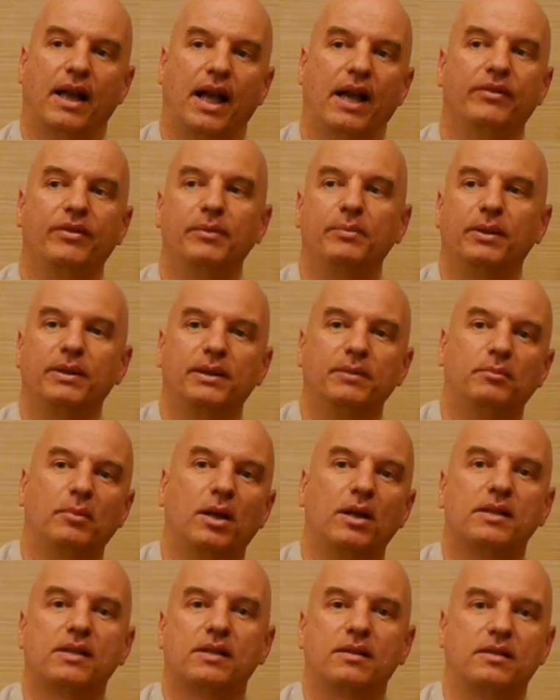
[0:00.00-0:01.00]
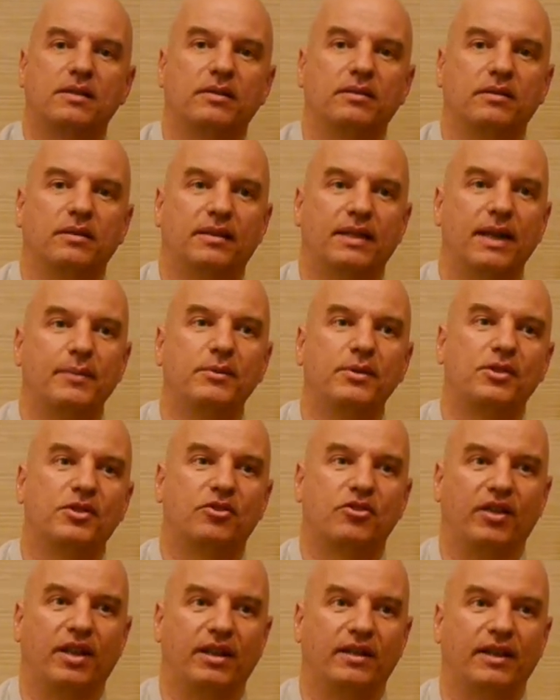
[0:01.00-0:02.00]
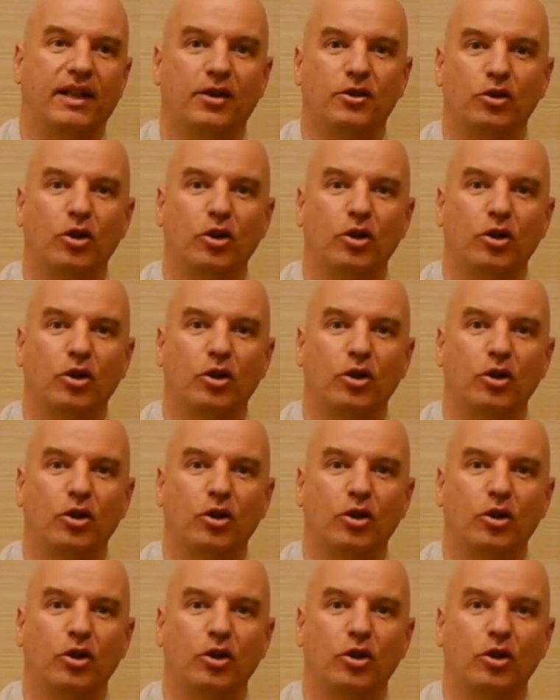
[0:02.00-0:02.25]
Everybody must demonstrate their